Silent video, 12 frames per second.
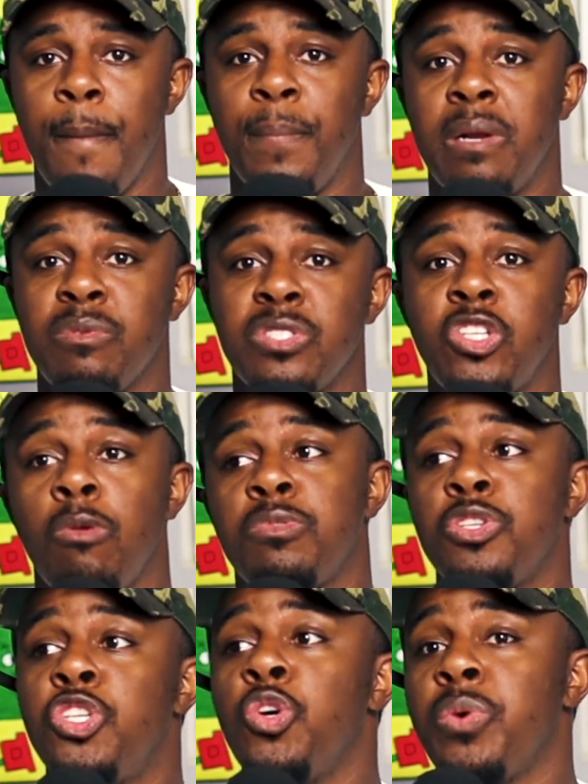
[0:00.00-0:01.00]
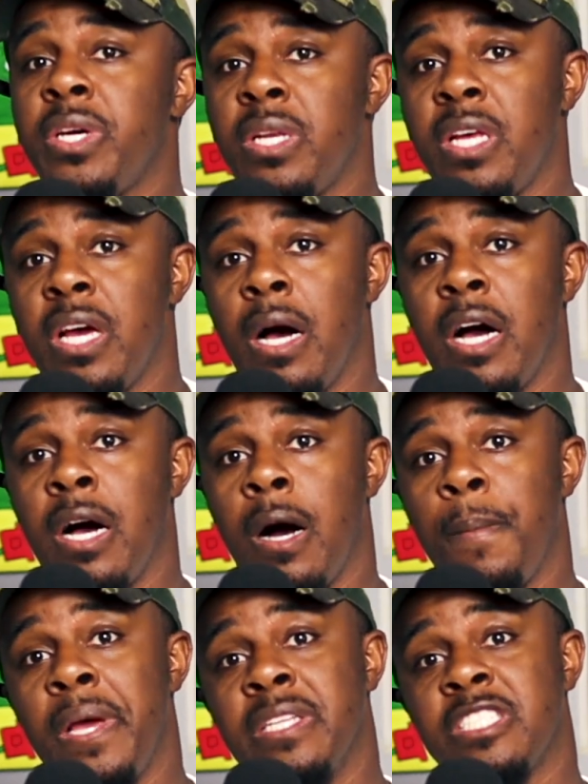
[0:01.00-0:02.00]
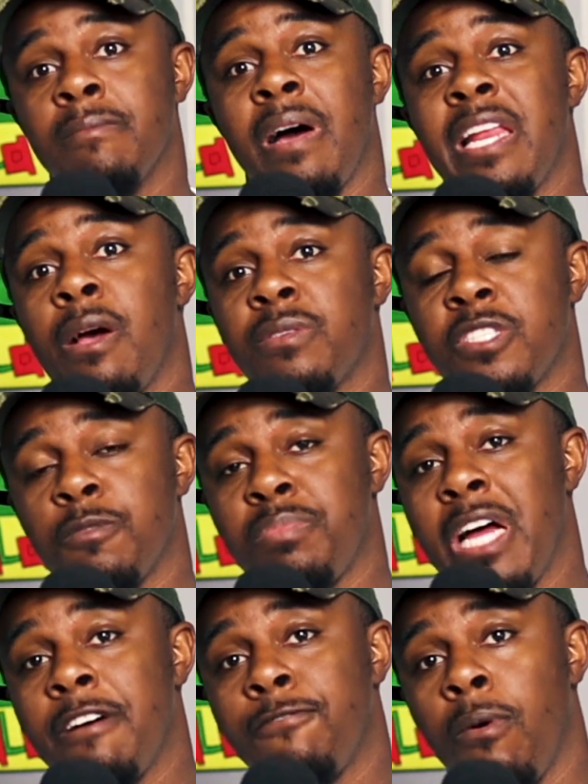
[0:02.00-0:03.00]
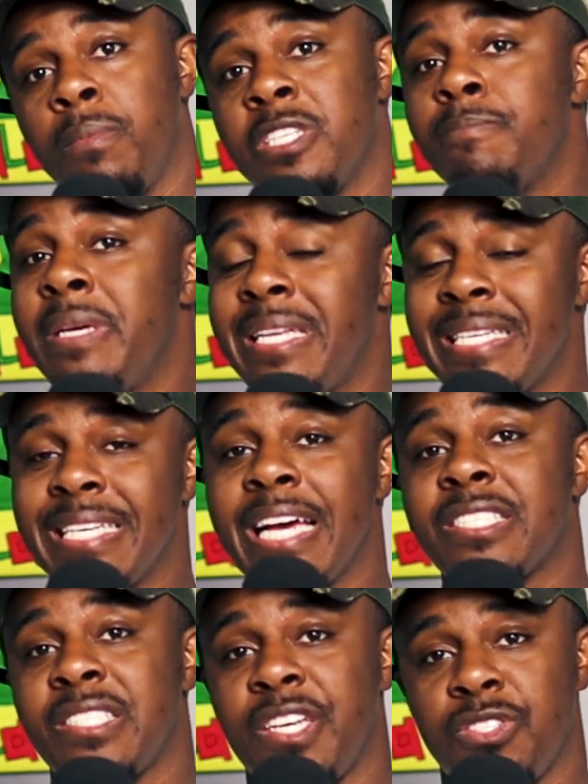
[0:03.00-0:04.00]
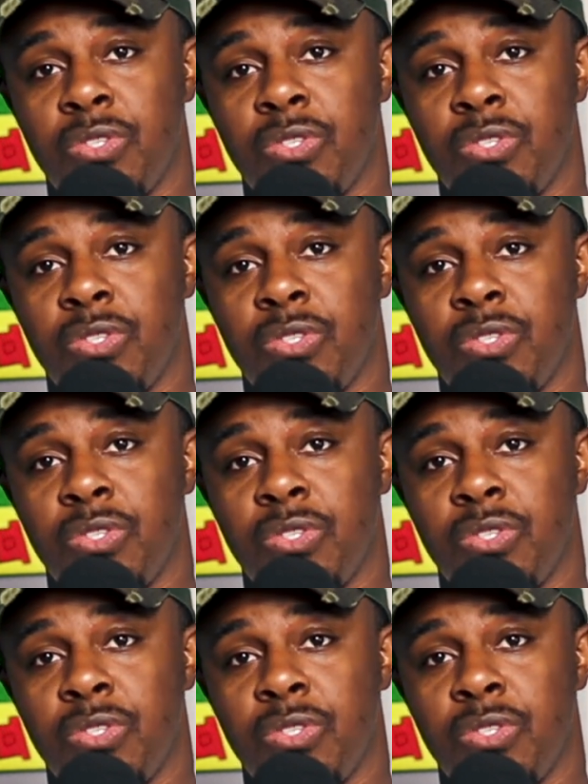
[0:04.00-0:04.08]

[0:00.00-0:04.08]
But it was dope to do it um, in somebody else's platform and just being a guest there.